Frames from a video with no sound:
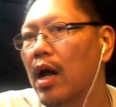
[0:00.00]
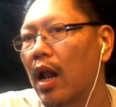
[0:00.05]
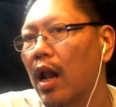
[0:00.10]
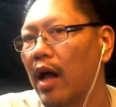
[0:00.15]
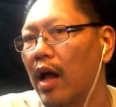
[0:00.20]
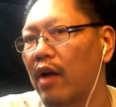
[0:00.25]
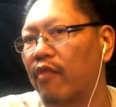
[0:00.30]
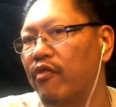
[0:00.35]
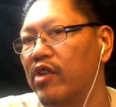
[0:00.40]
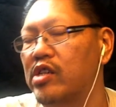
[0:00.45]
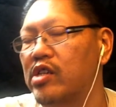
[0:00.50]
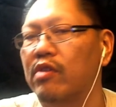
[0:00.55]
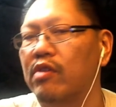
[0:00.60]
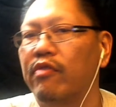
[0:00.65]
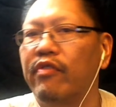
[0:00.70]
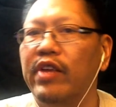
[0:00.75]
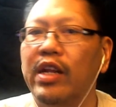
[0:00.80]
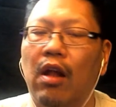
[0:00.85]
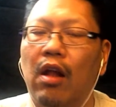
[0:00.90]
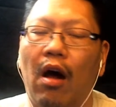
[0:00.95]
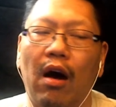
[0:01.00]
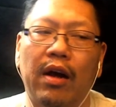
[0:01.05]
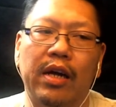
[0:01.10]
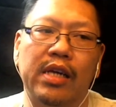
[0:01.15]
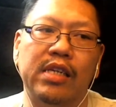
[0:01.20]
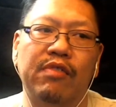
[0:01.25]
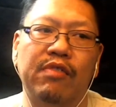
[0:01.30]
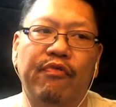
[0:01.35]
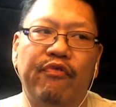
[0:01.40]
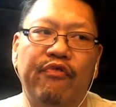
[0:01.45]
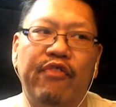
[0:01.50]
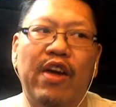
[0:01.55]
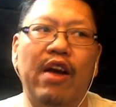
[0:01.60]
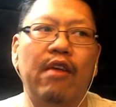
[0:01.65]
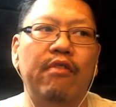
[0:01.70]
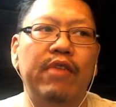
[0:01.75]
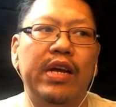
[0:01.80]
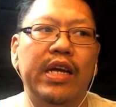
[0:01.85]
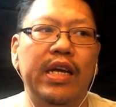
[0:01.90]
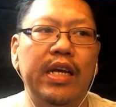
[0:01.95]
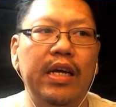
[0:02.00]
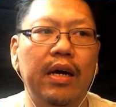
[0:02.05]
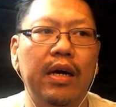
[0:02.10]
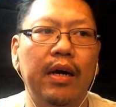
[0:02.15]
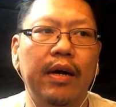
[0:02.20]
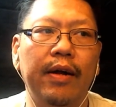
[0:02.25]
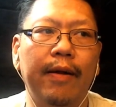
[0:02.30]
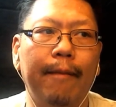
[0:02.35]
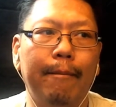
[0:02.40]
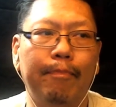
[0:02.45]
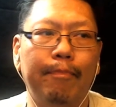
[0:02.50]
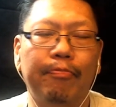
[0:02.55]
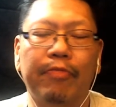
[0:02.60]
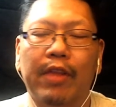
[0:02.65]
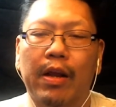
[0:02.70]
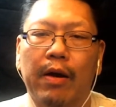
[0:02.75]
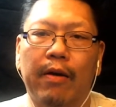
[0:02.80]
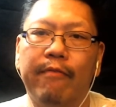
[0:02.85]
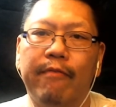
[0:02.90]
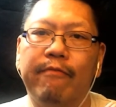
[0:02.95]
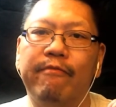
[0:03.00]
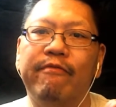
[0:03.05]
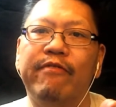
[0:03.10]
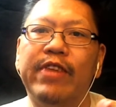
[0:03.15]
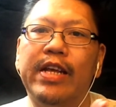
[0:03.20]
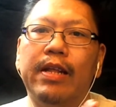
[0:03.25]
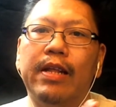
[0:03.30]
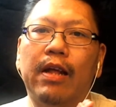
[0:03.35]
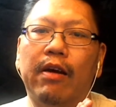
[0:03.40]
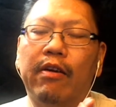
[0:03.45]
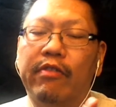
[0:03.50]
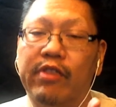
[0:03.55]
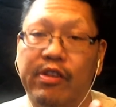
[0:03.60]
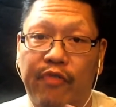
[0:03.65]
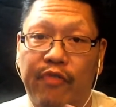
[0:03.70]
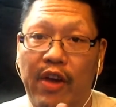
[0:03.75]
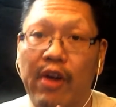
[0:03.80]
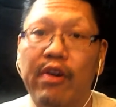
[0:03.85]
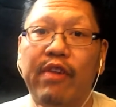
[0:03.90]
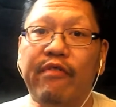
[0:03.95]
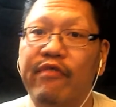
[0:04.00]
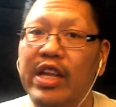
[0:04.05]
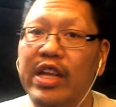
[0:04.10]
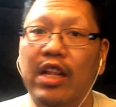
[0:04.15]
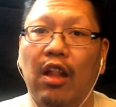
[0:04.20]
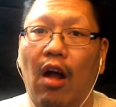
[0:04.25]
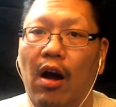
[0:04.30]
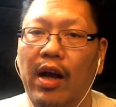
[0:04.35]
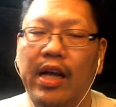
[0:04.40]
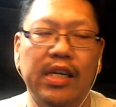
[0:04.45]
Like Fishner Vlog is very vlog.